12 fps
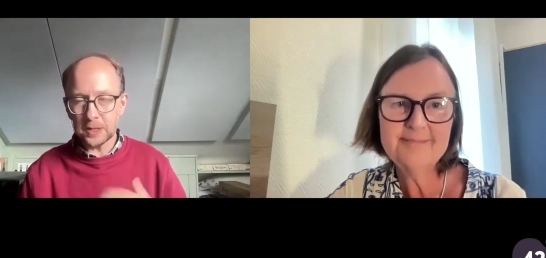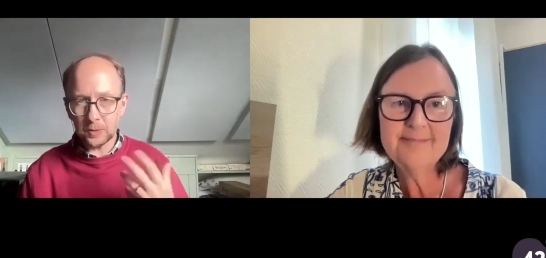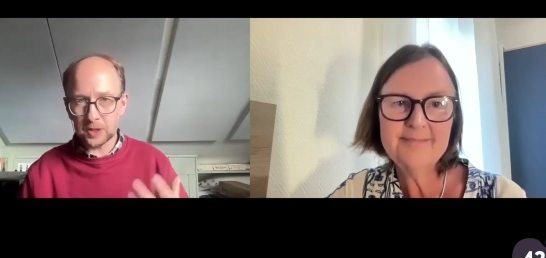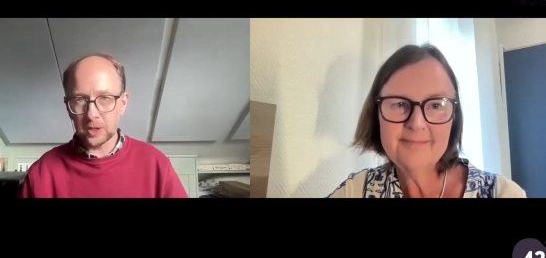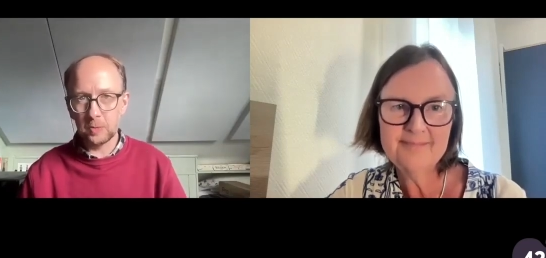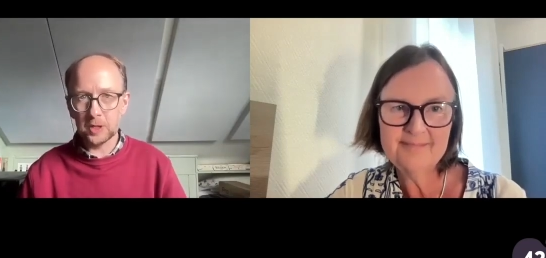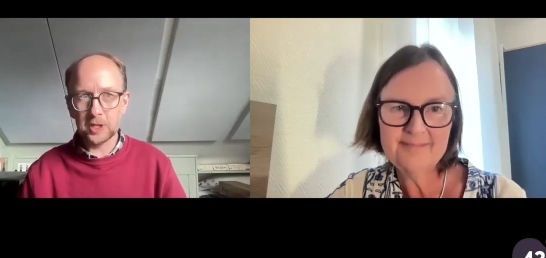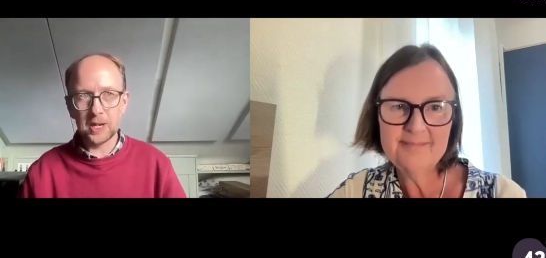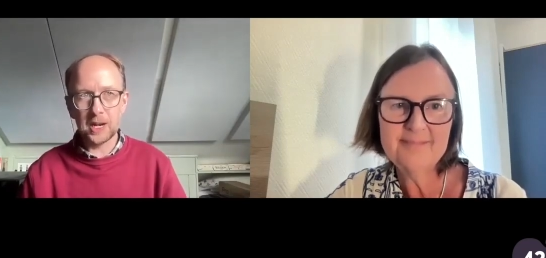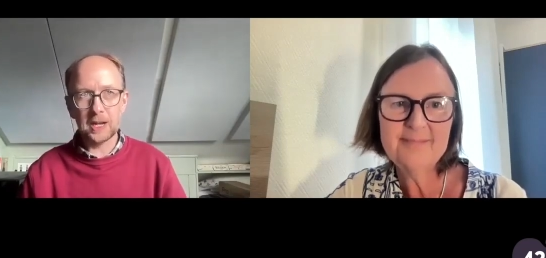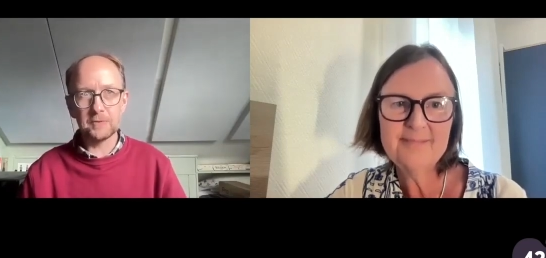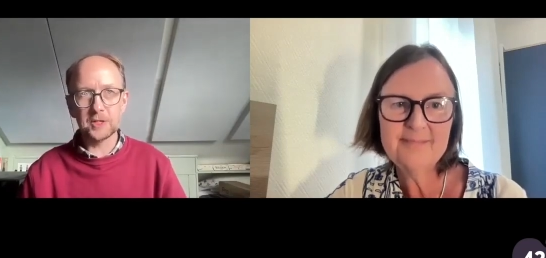Speaker 1: as with so
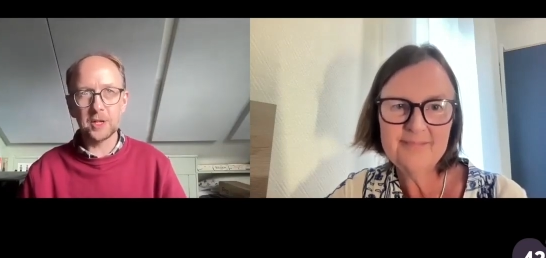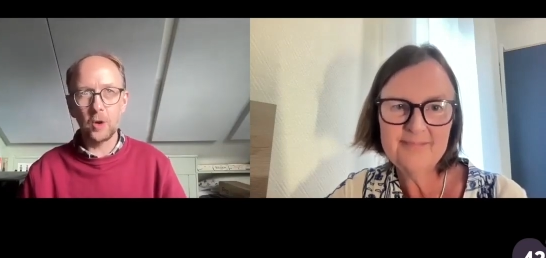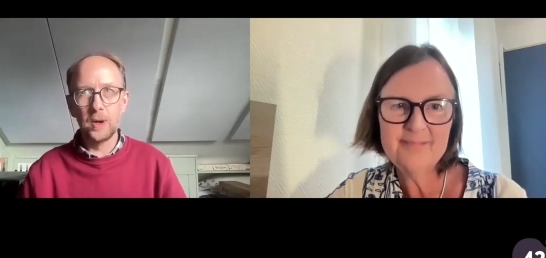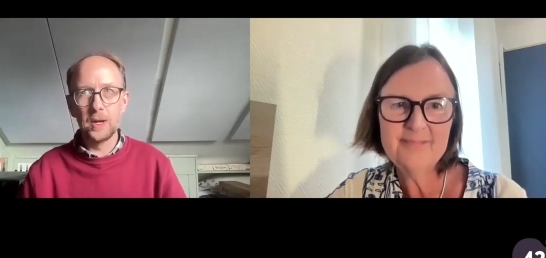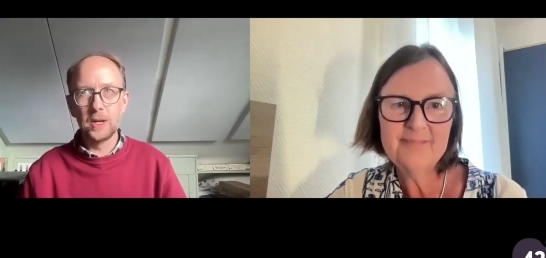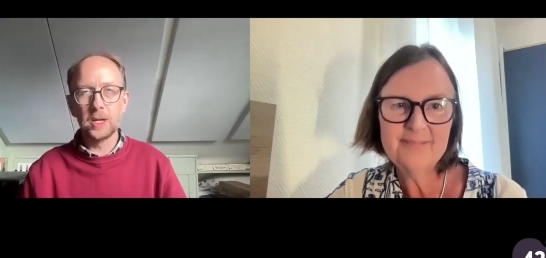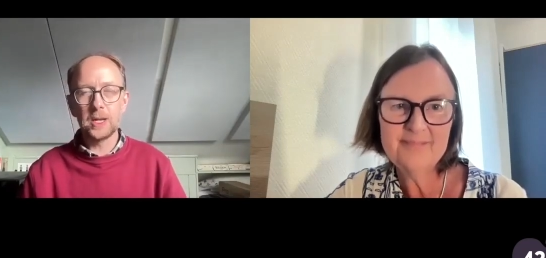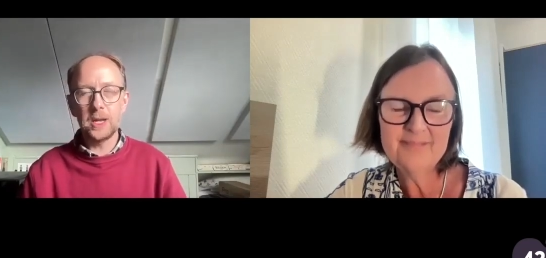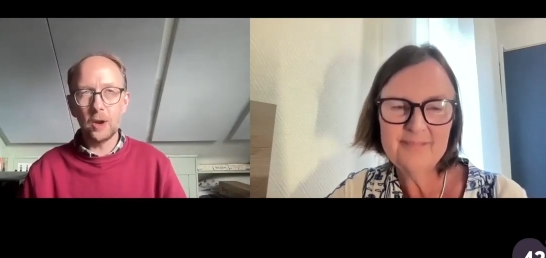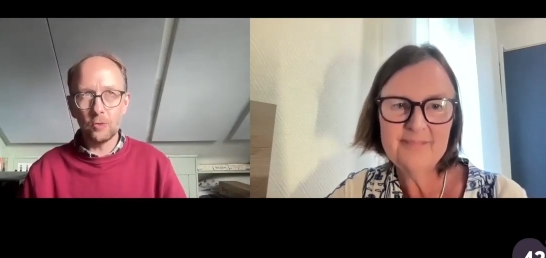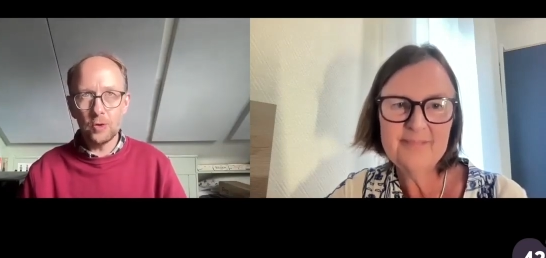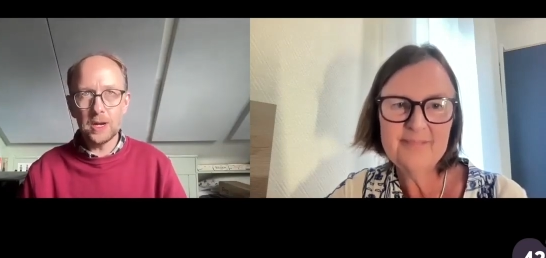much in life. So
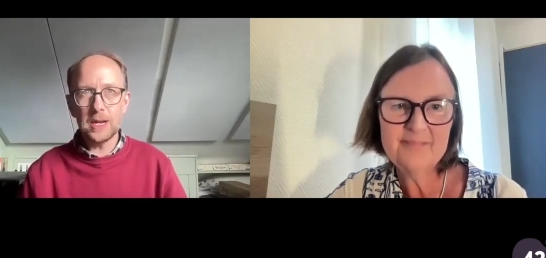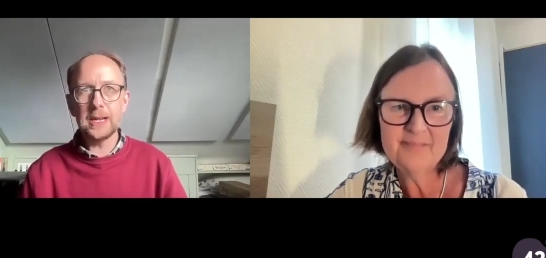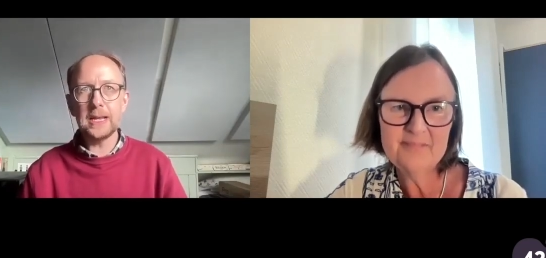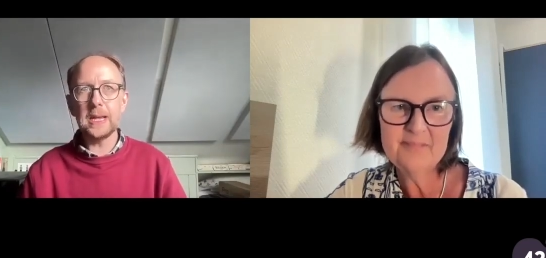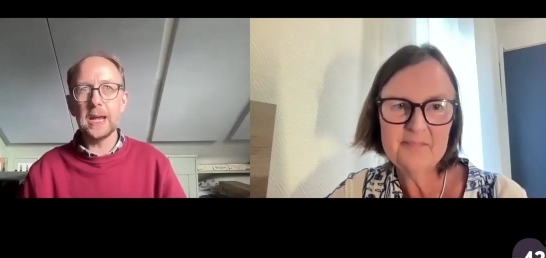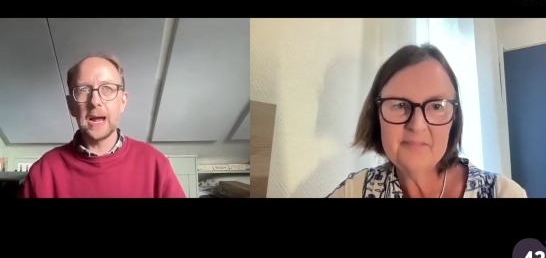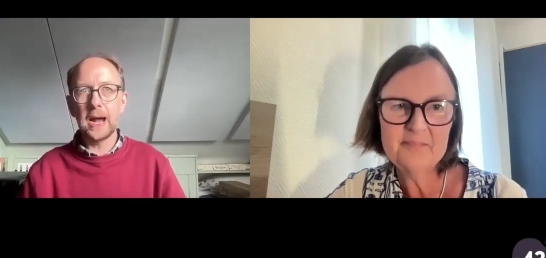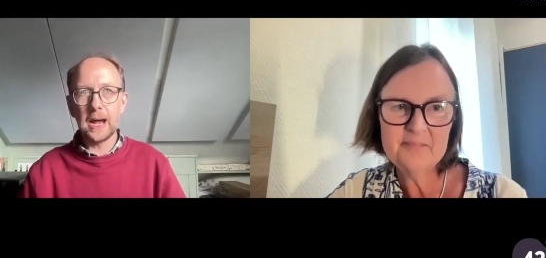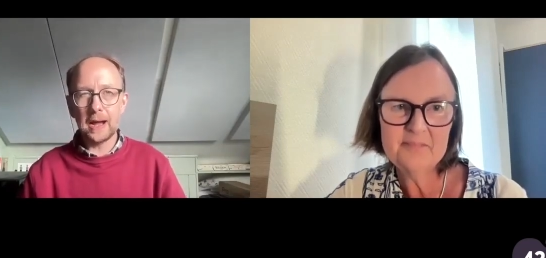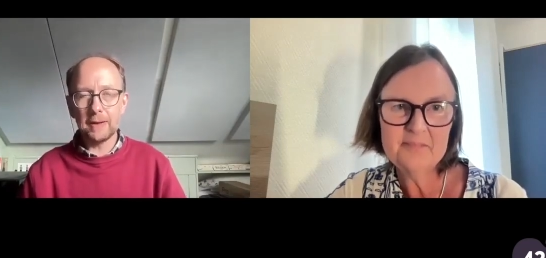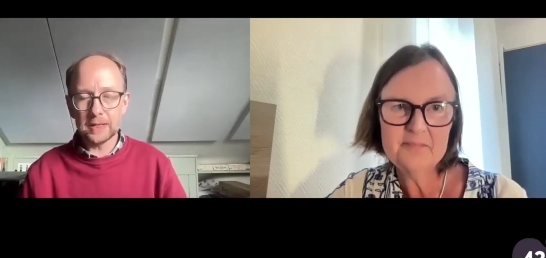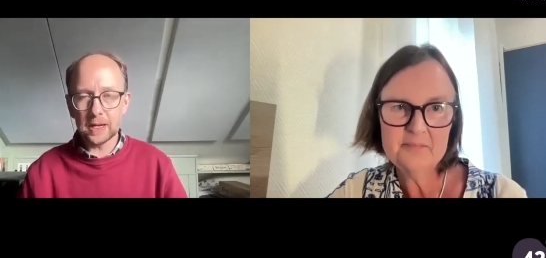yeah, really
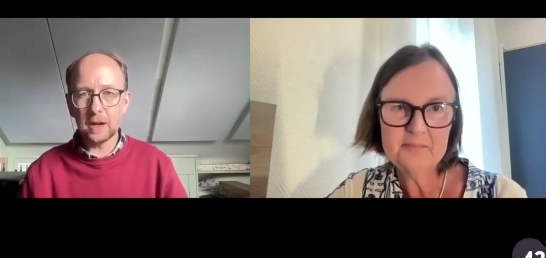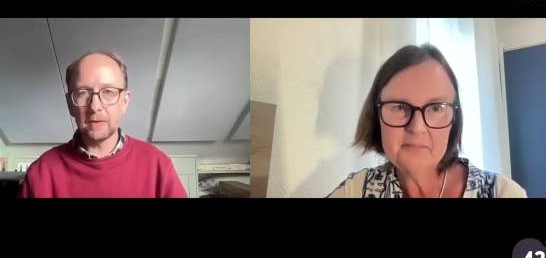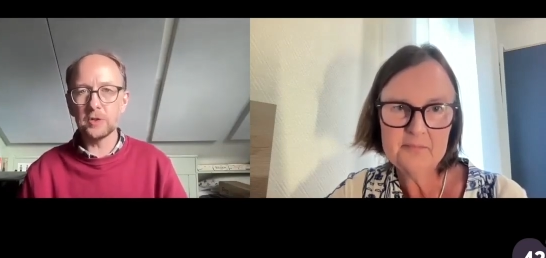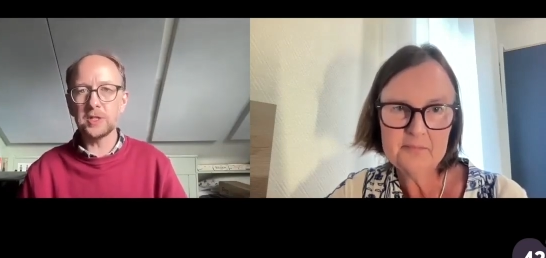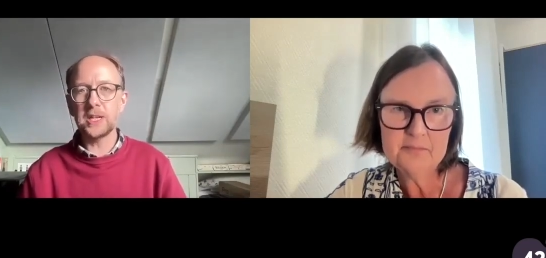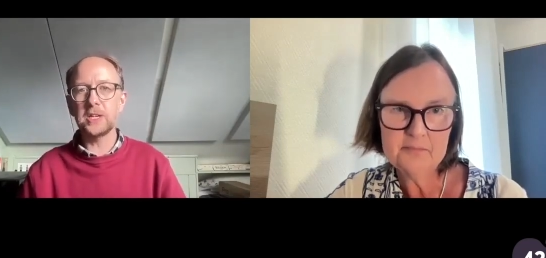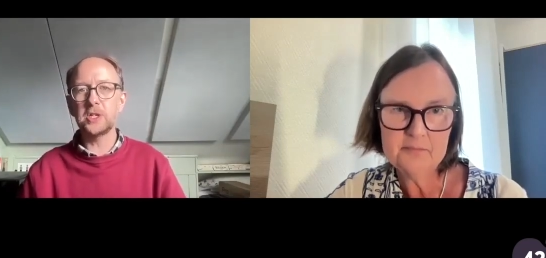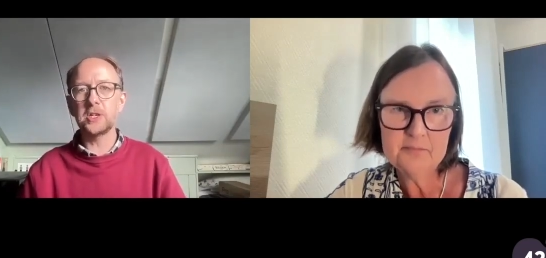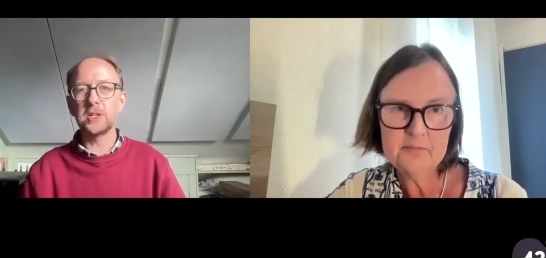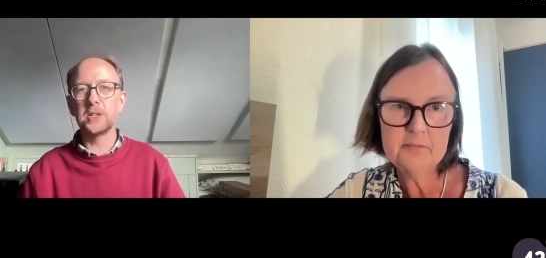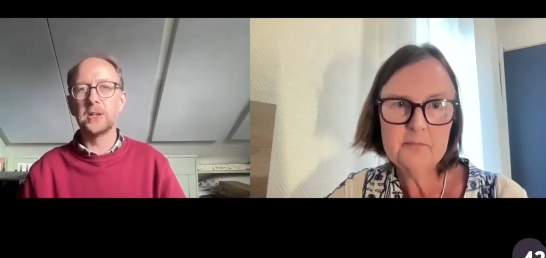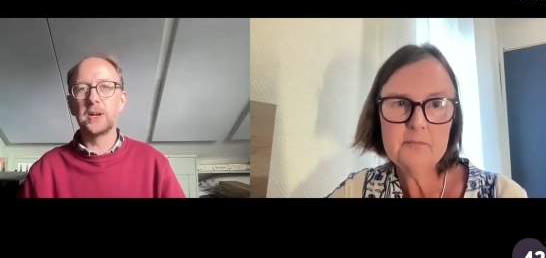having that
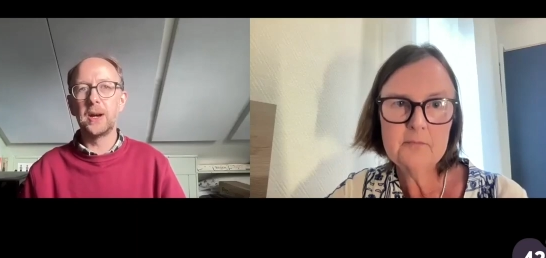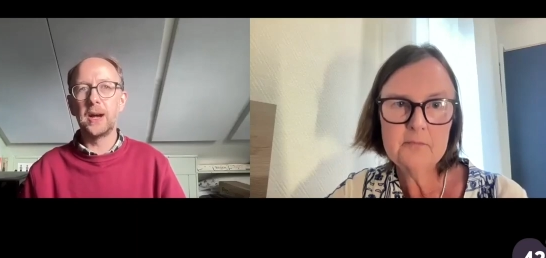conversation,